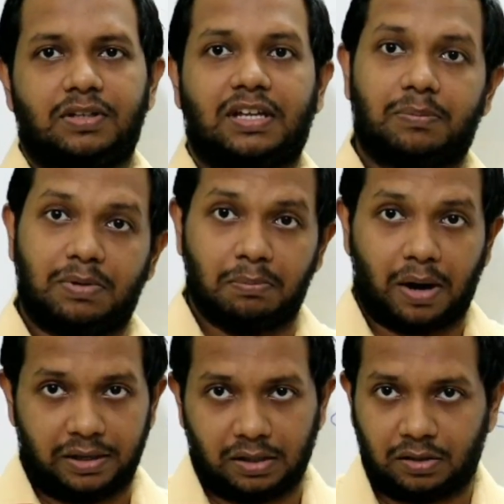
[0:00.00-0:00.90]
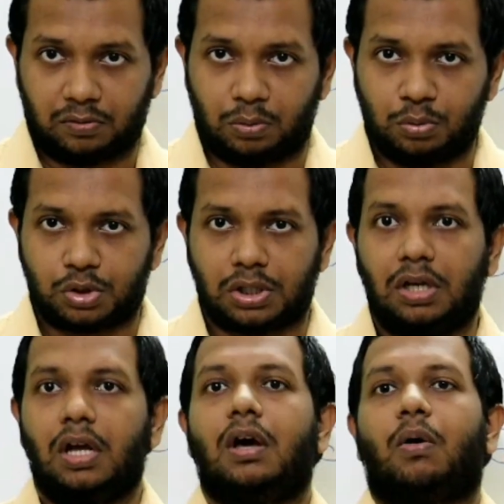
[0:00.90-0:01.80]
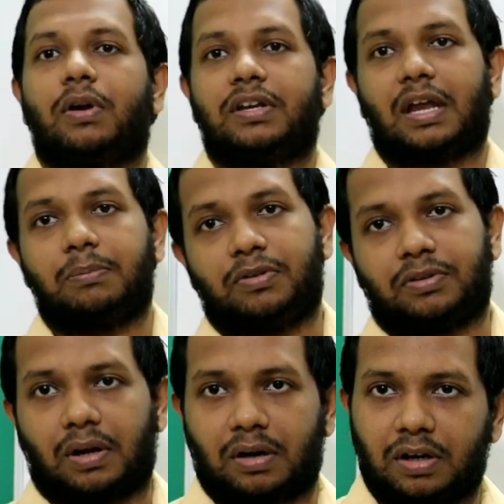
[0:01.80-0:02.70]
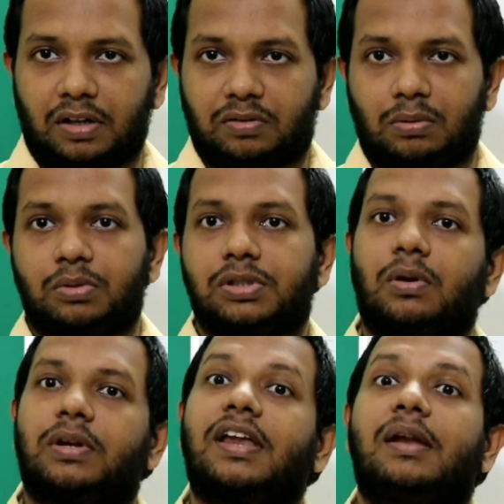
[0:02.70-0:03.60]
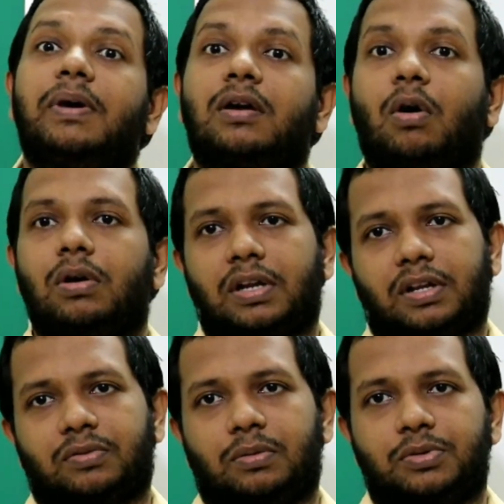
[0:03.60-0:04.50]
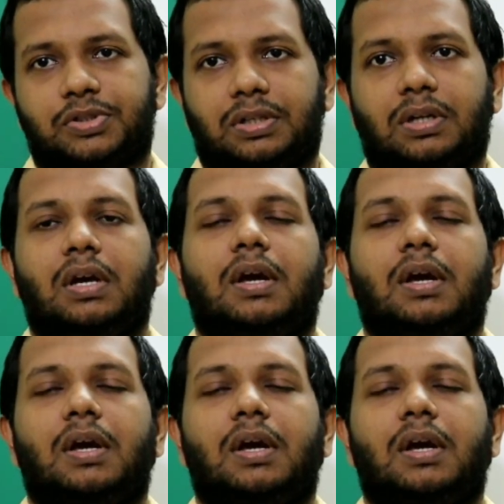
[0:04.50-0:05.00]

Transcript: It can be binary solution, or it can be ternary solution, or it can be a quaternary solution.